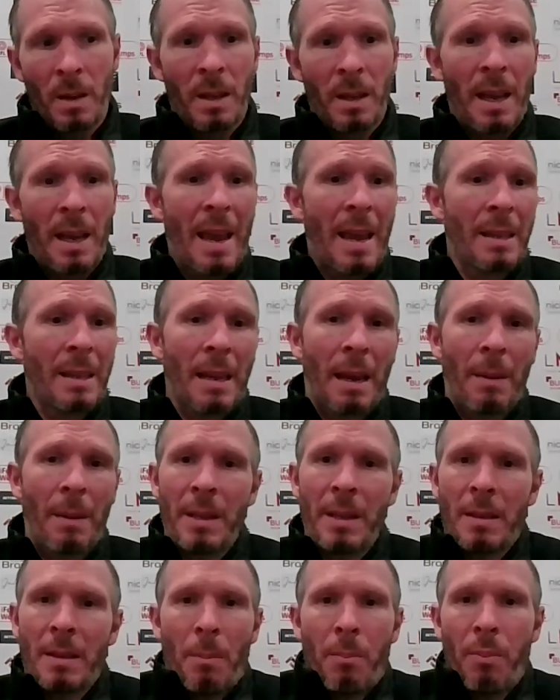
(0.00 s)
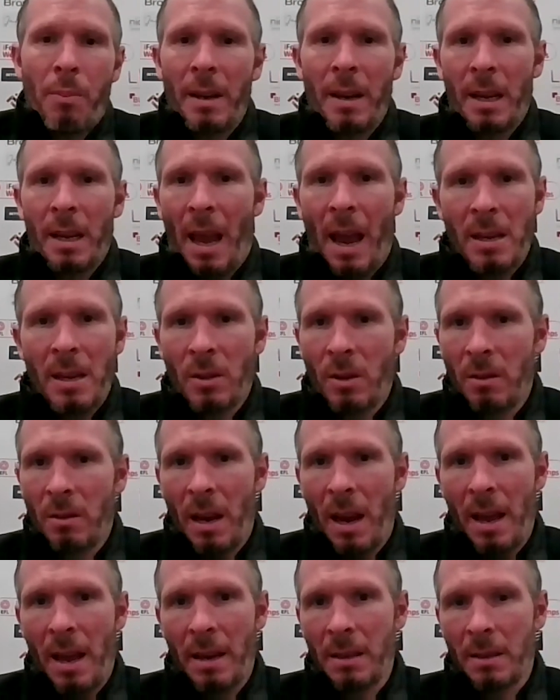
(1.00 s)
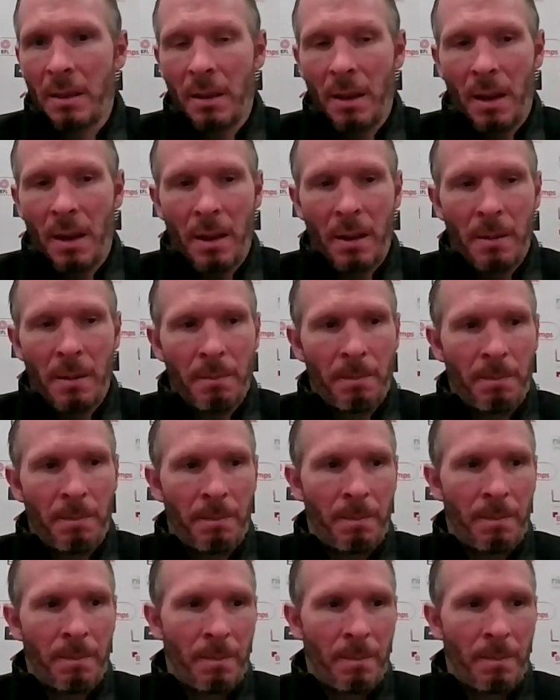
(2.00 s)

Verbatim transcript: Yeah, I mean it's a brilliant occasion. Yeah, it's um,